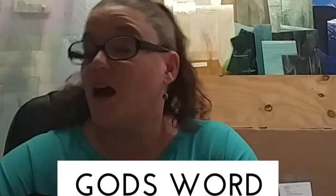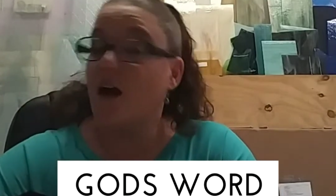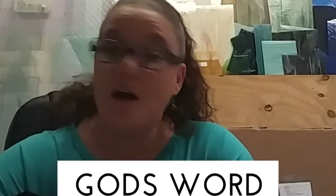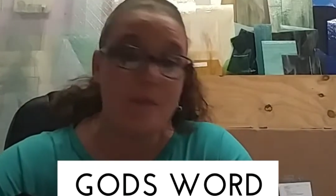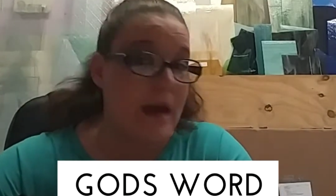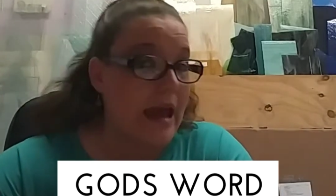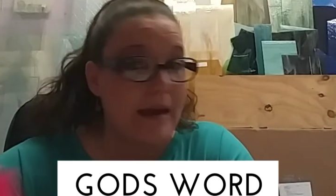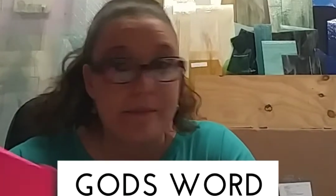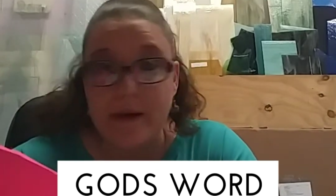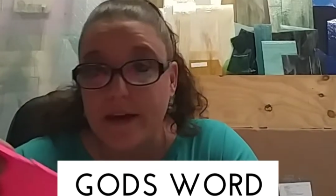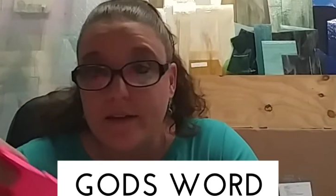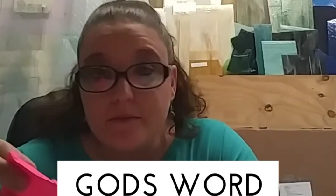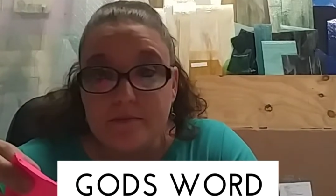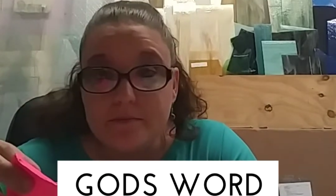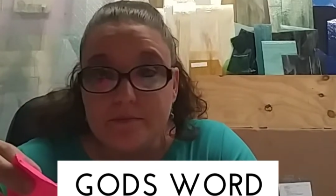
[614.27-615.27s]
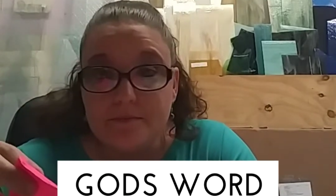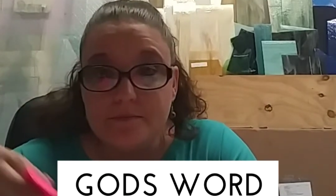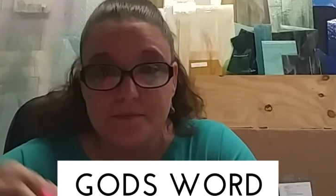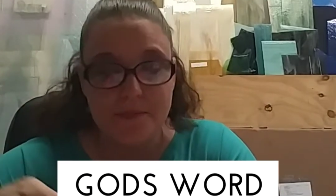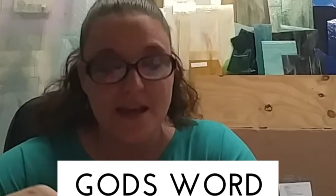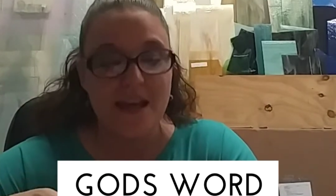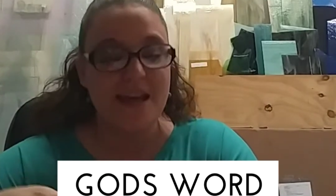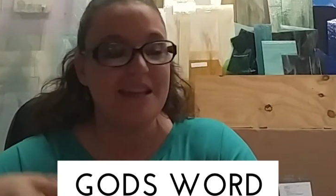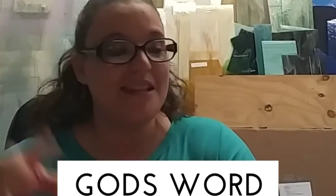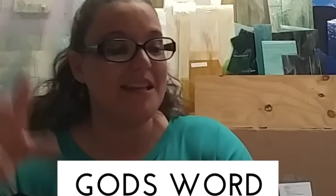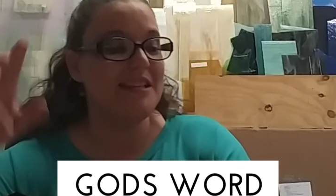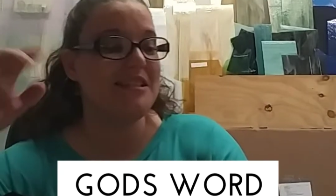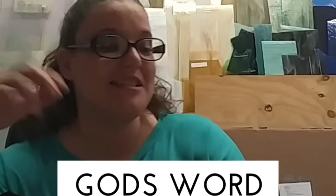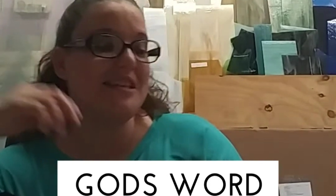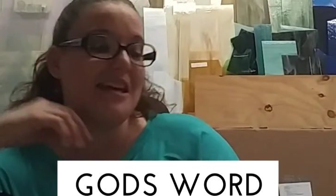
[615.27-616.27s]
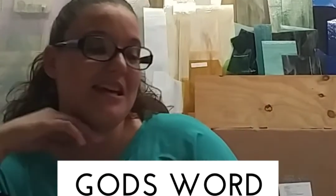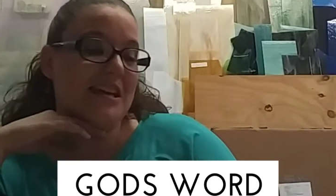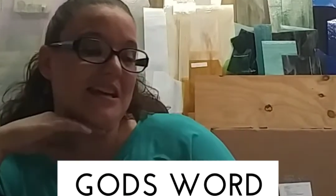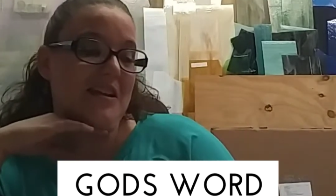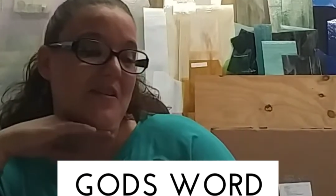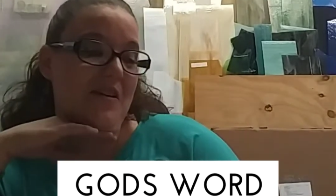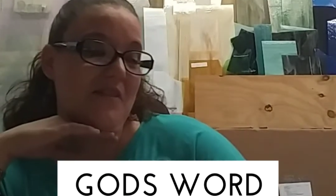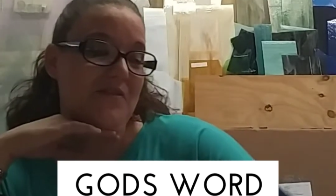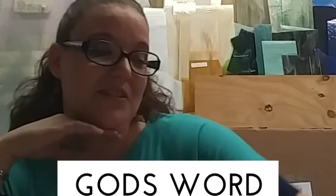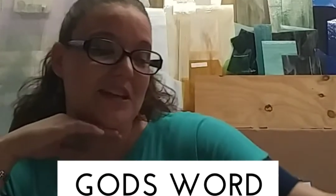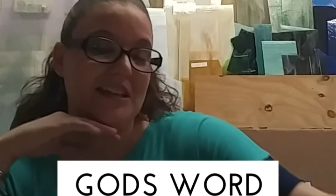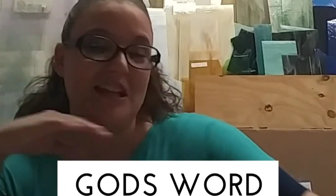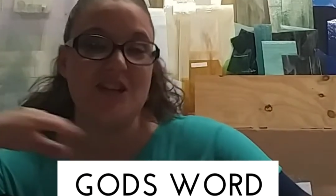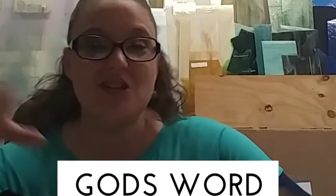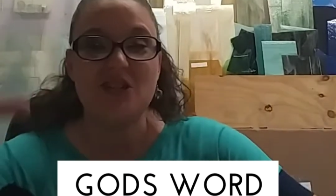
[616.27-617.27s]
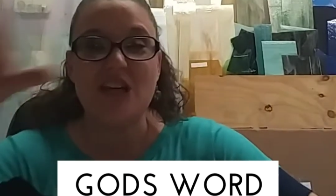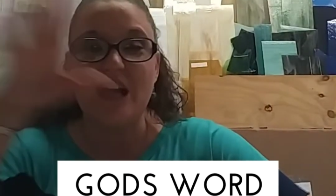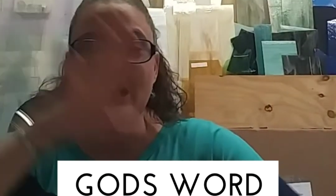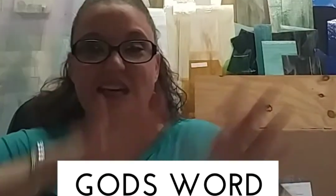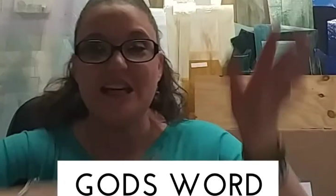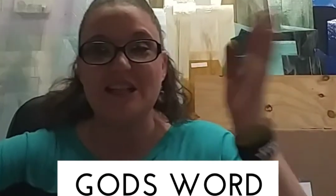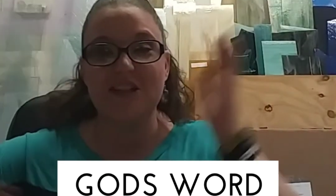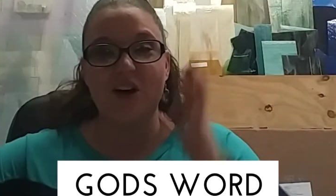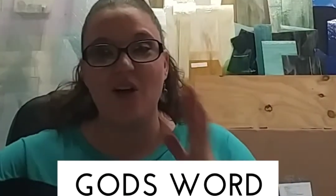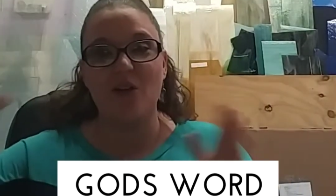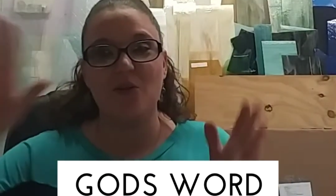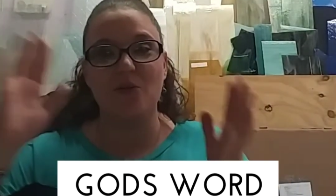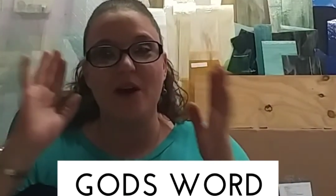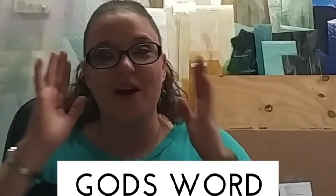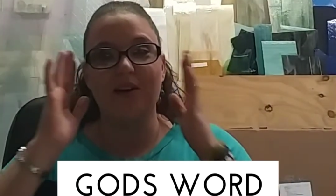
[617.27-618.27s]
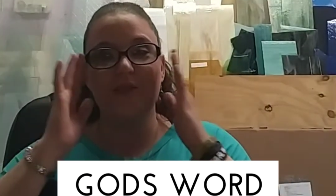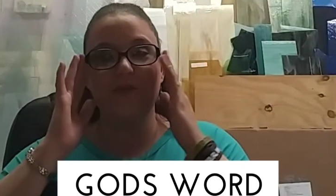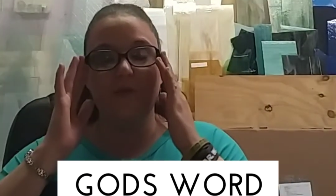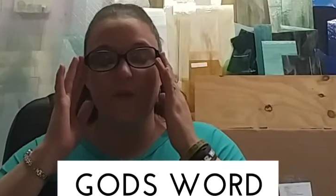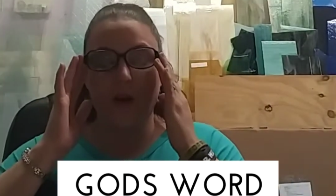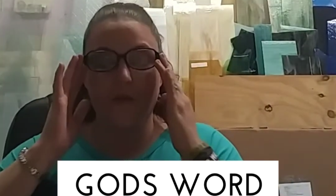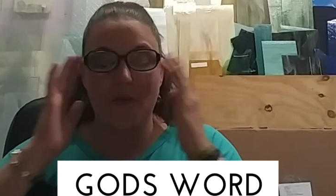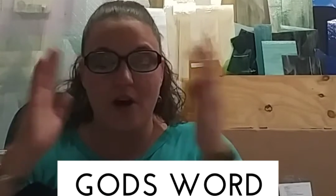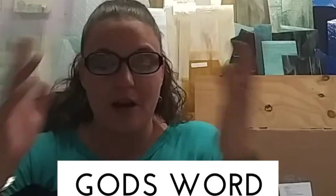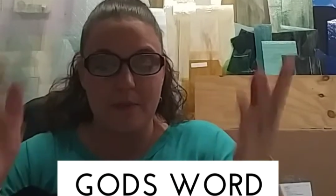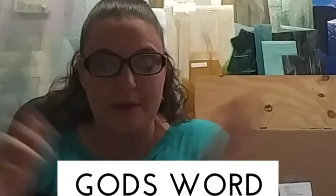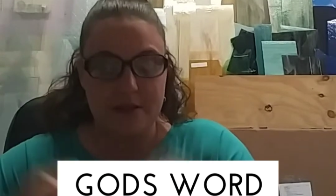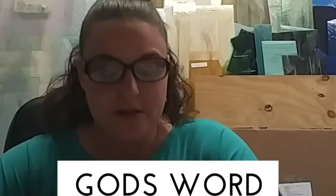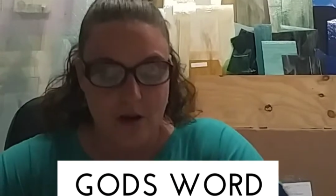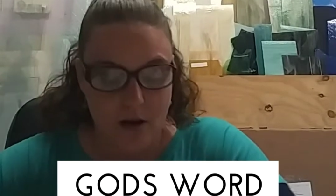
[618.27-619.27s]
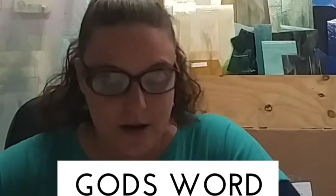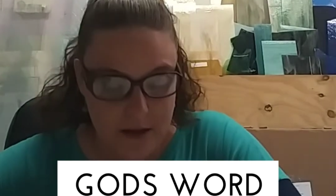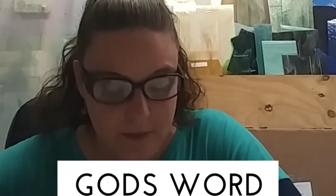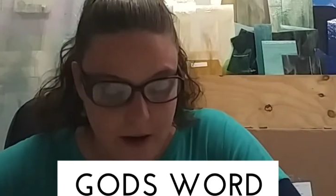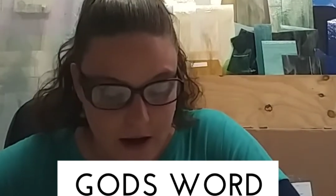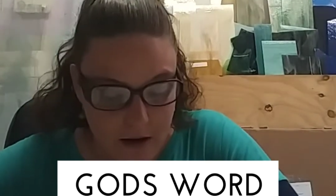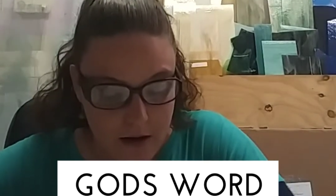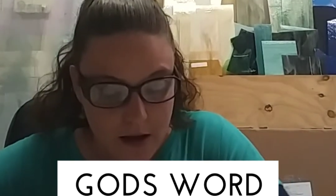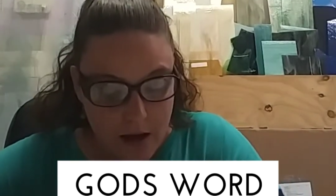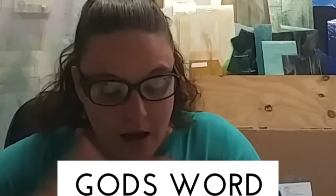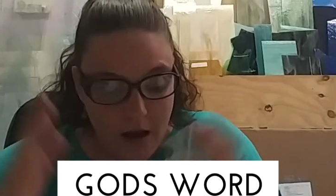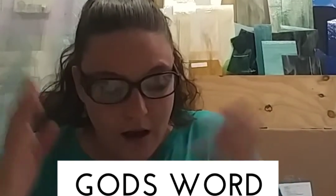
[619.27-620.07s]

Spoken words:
Amen. That's, I feel like that just kind of hits all around what I've already been talking about.